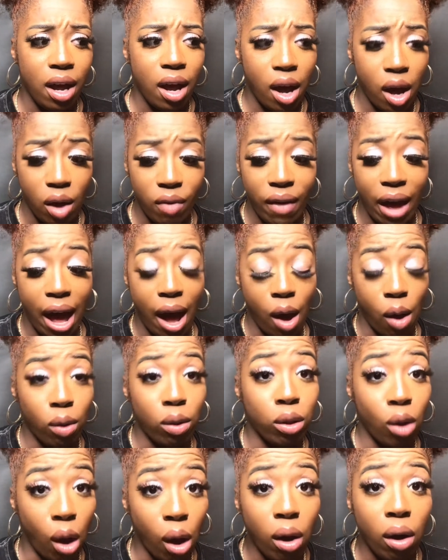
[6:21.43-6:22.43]
of how
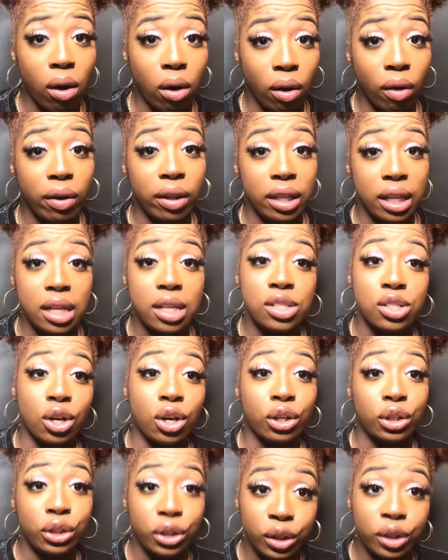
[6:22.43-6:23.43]
long these are
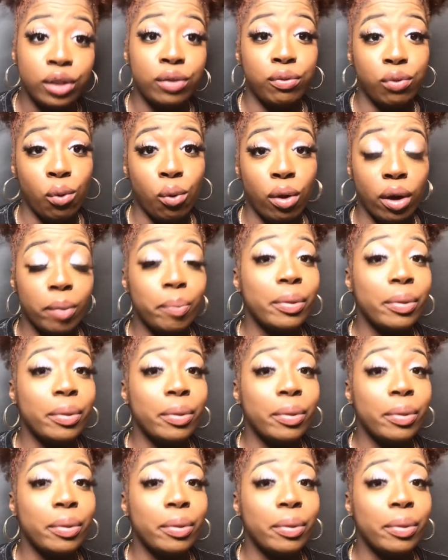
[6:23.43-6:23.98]
good for,